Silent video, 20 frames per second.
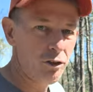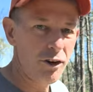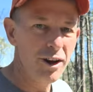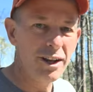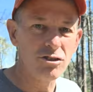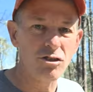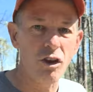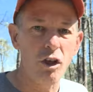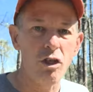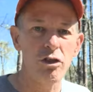
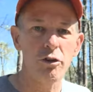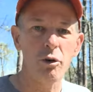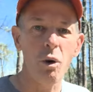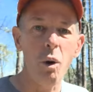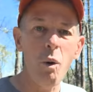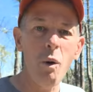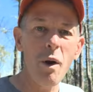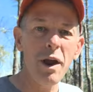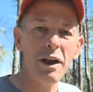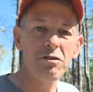friends,
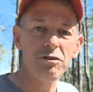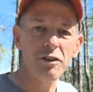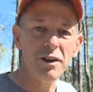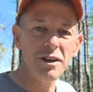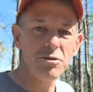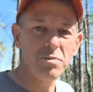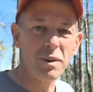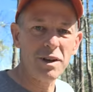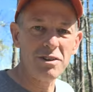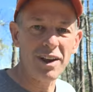throwing
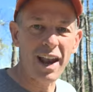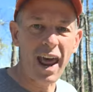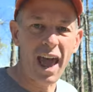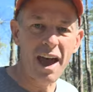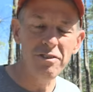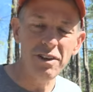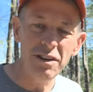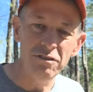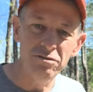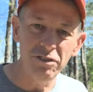frisbees and
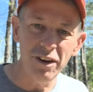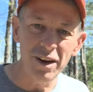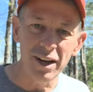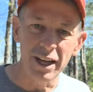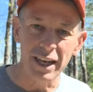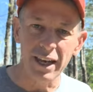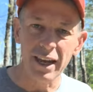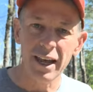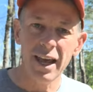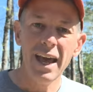having
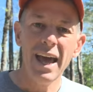fun?